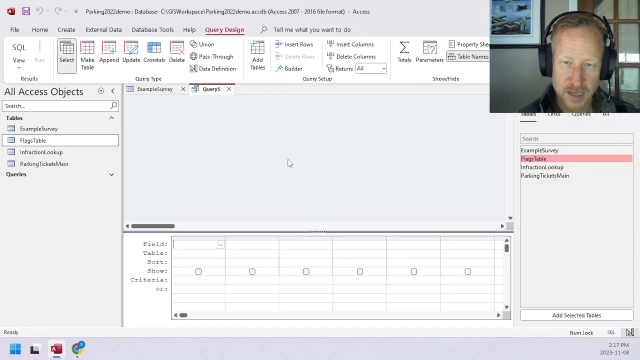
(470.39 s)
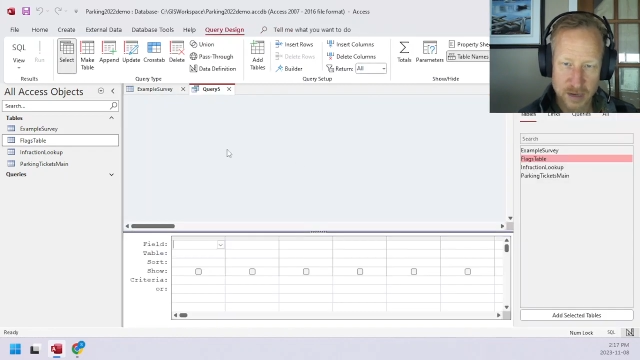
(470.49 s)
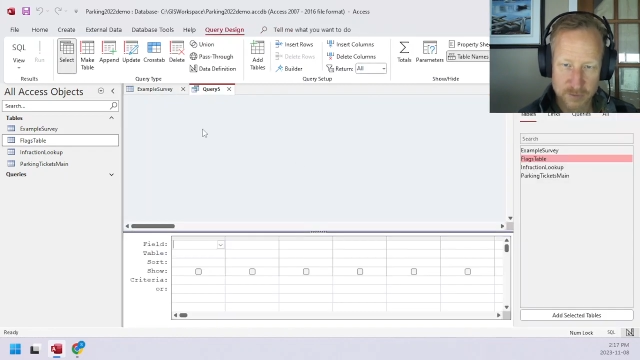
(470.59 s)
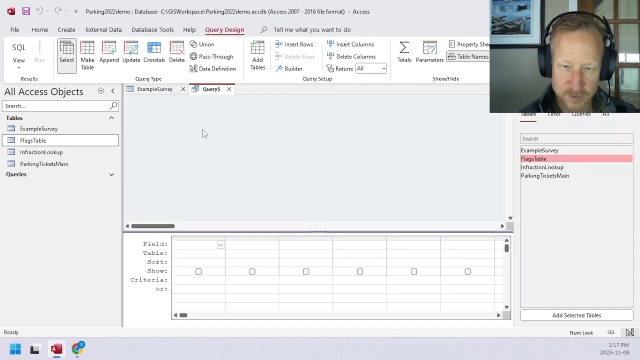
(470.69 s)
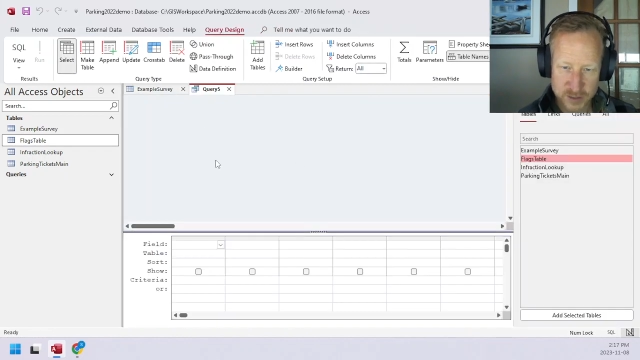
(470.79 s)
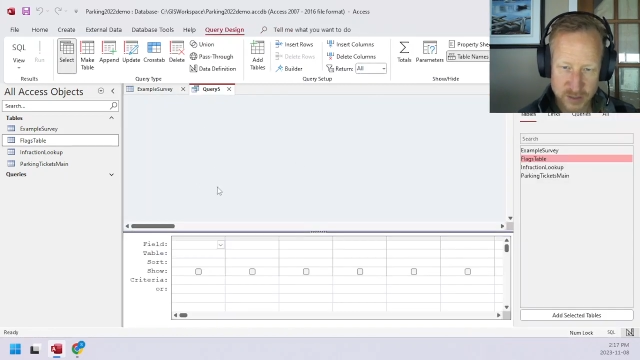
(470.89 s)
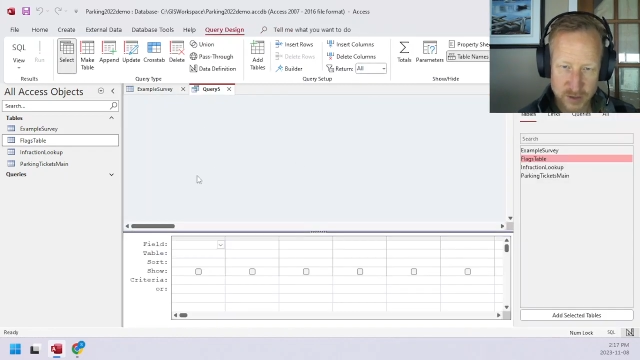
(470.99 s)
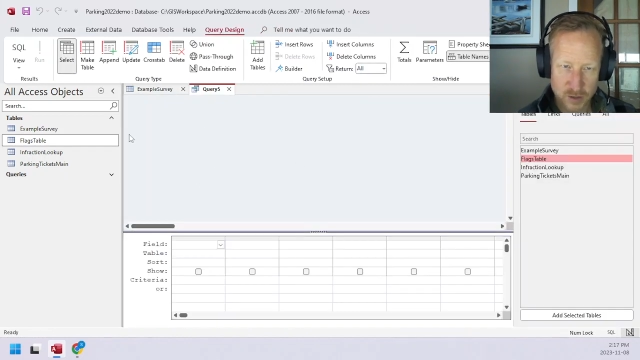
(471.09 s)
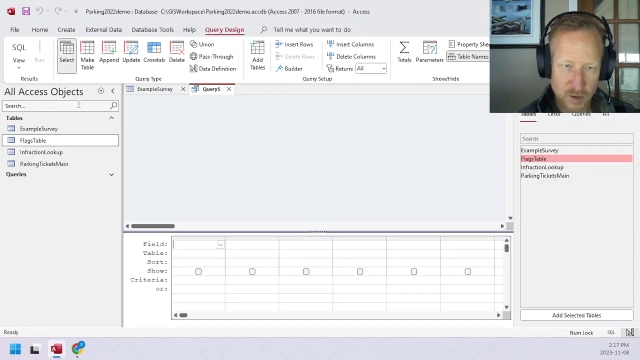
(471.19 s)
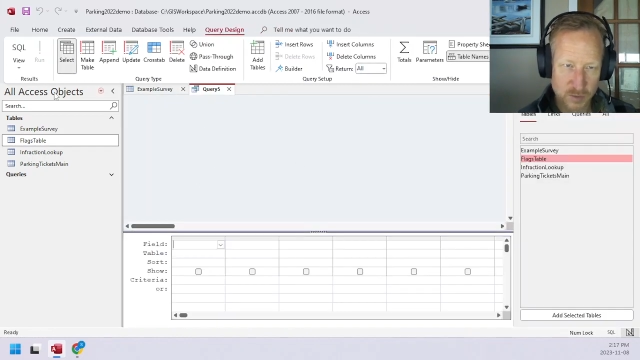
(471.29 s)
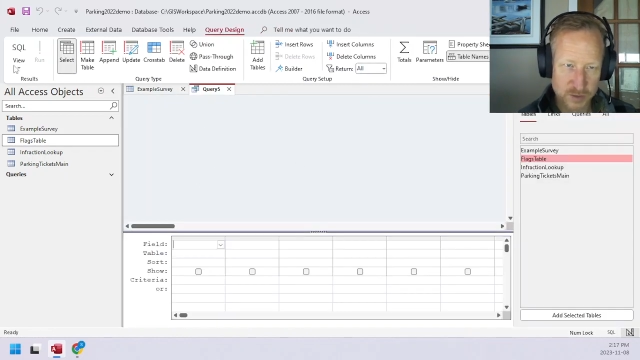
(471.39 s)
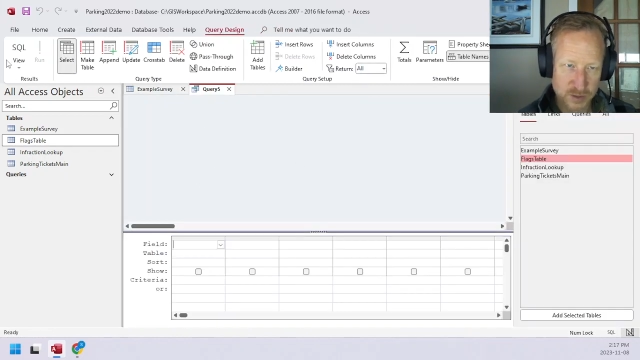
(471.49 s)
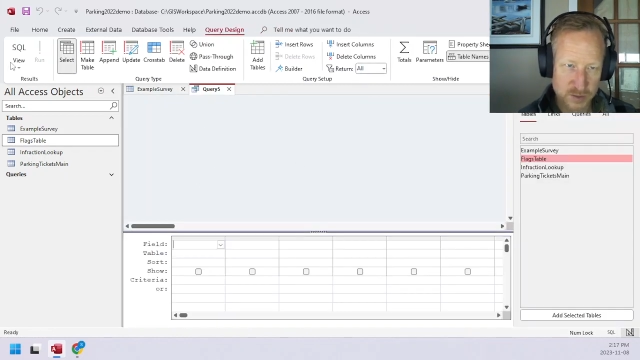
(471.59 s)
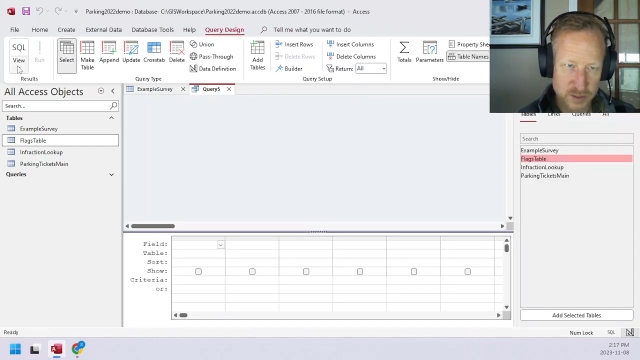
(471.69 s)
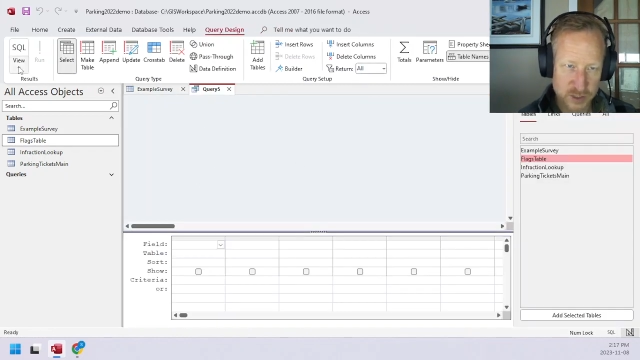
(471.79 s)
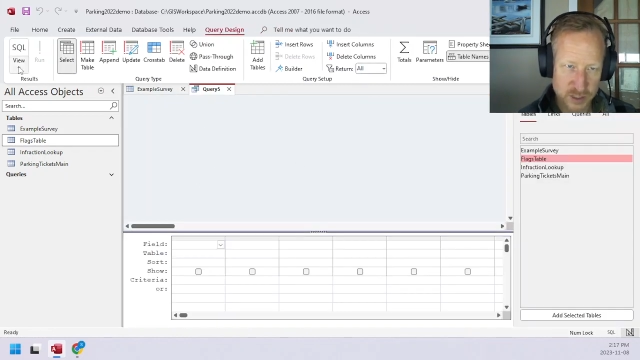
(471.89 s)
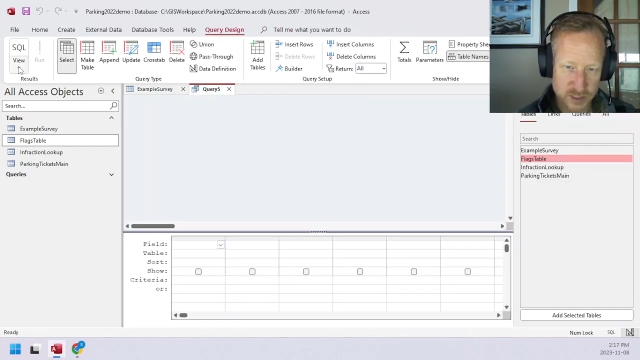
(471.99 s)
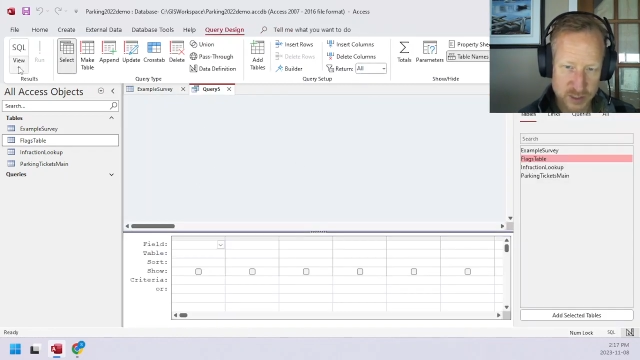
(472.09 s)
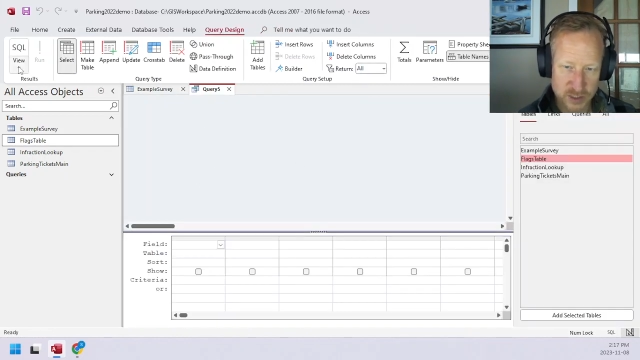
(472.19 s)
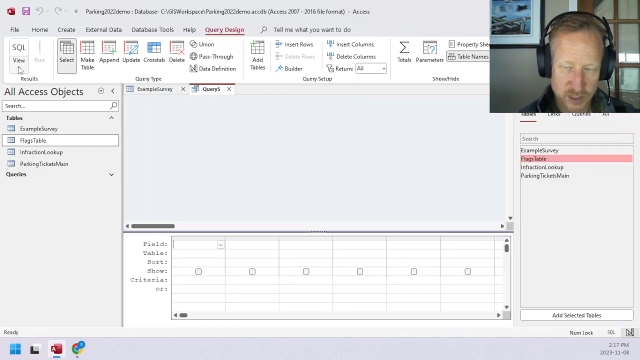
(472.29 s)
And first of all, what we'll do is
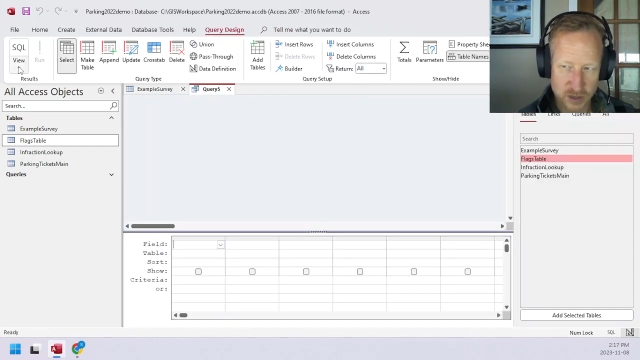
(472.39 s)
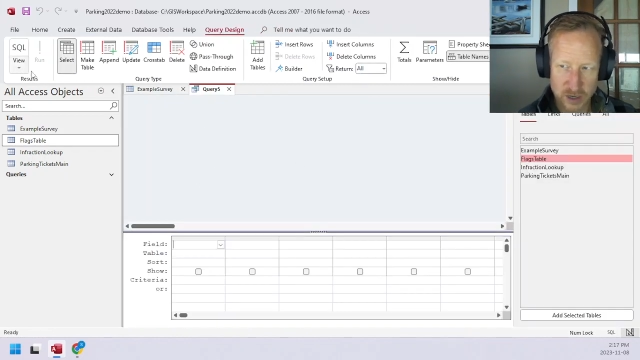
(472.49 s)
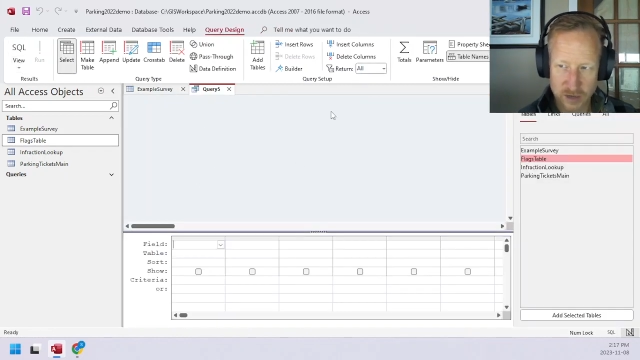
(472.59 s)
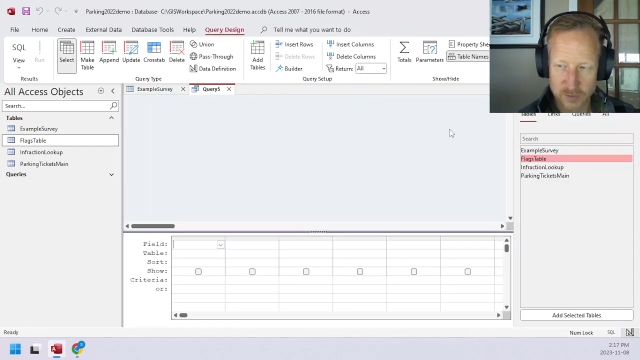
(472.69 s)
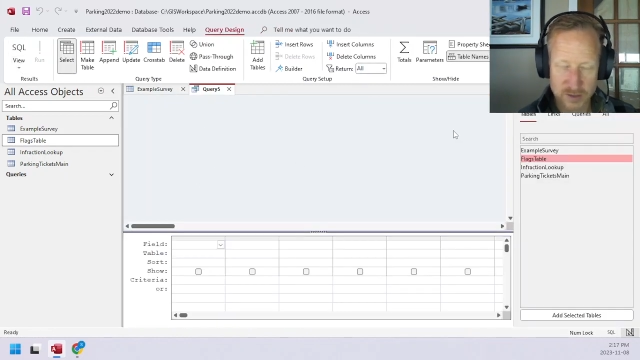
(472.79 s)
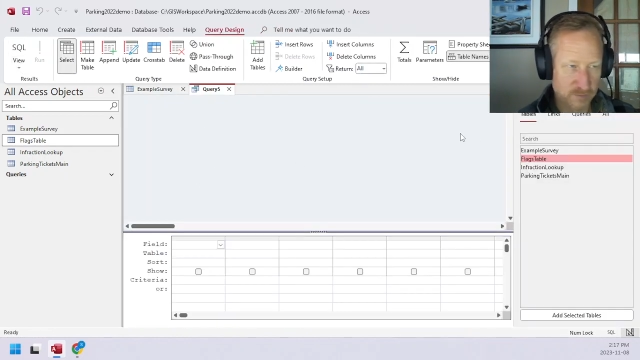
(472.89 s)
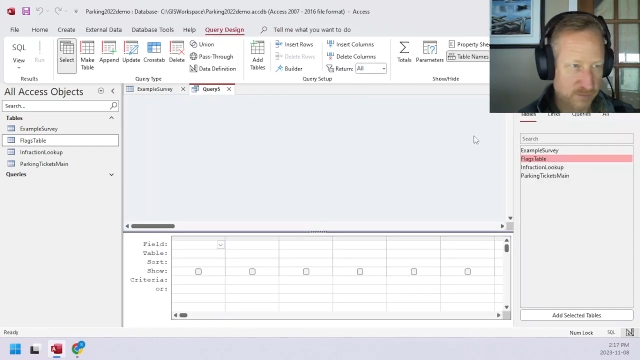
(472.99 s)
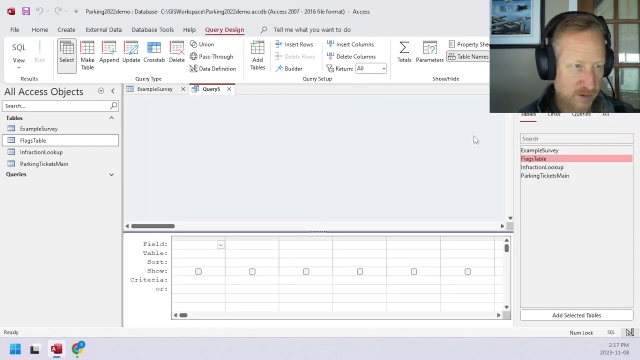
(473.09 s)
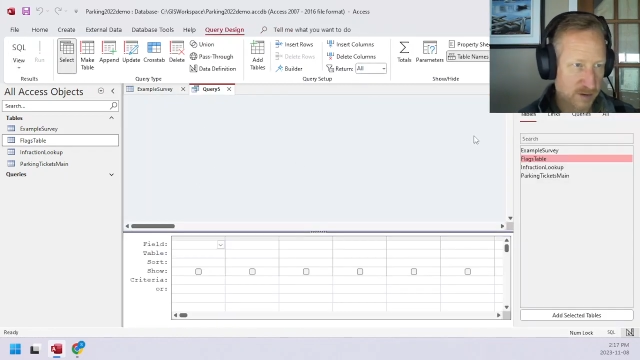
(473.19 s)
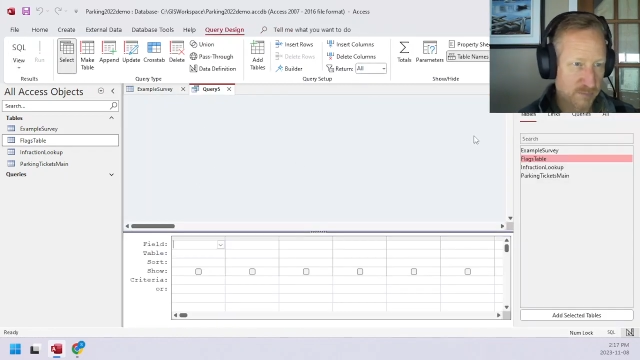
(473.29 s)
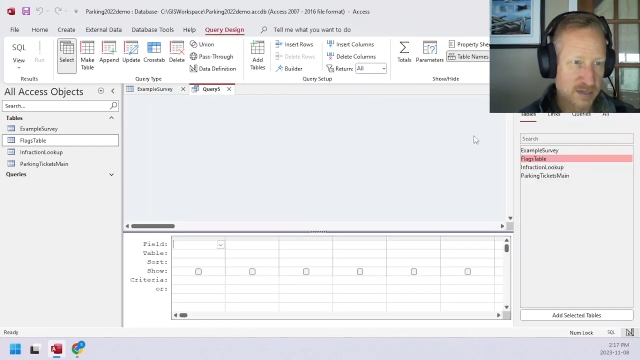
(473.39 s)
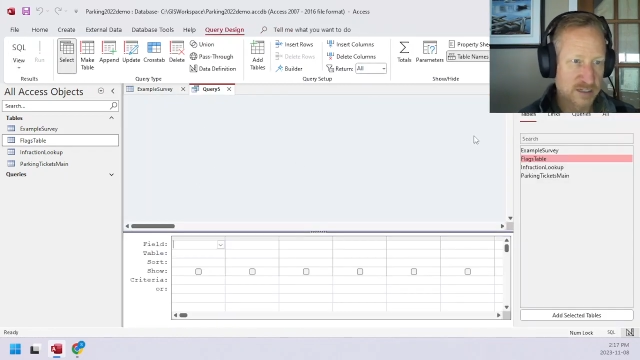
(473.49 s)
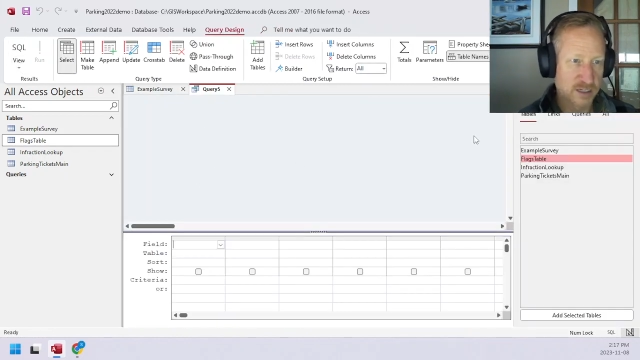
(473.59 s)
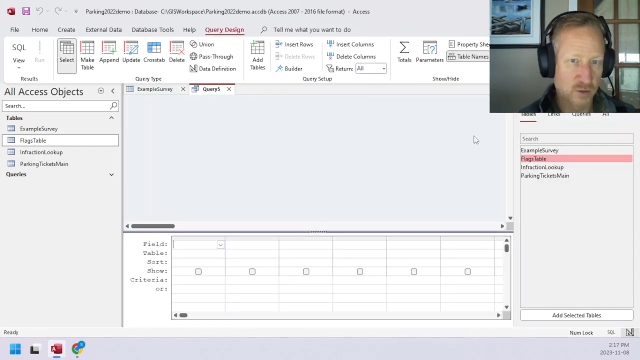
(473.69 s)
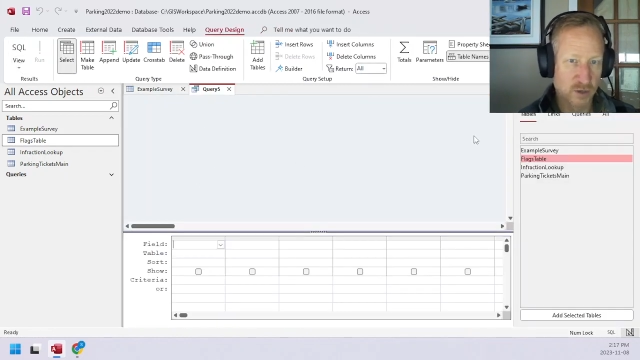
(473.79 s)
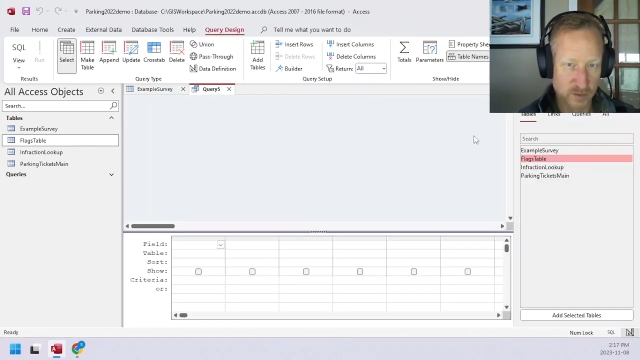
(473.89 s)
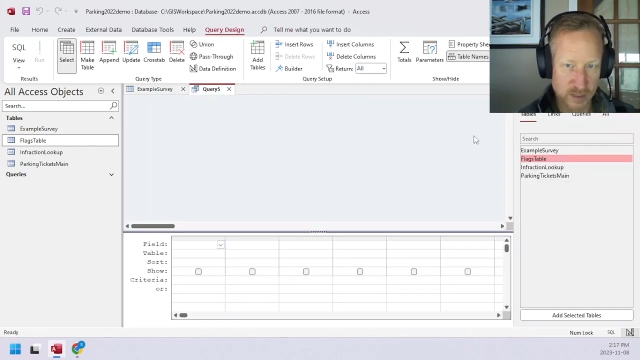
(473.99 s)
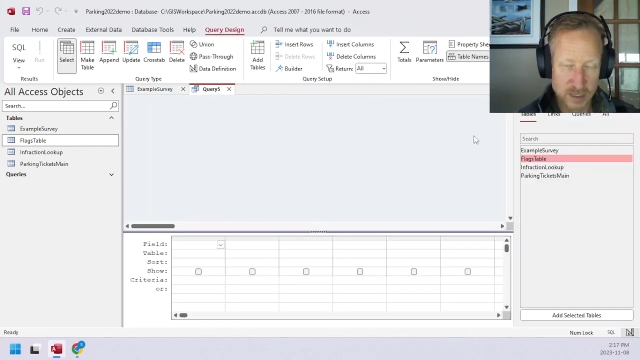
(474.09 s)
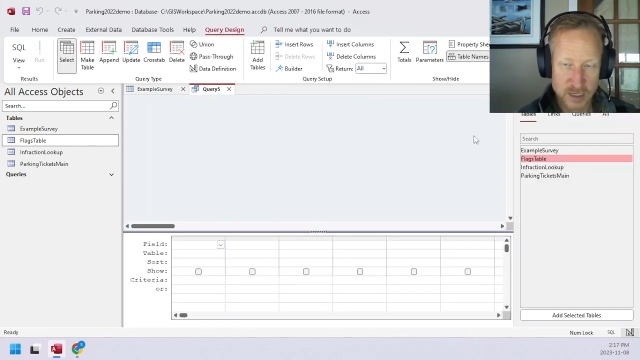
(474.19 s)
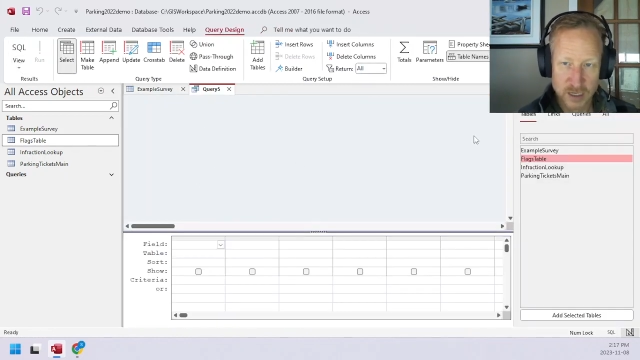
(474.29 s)
just start off with a very basic query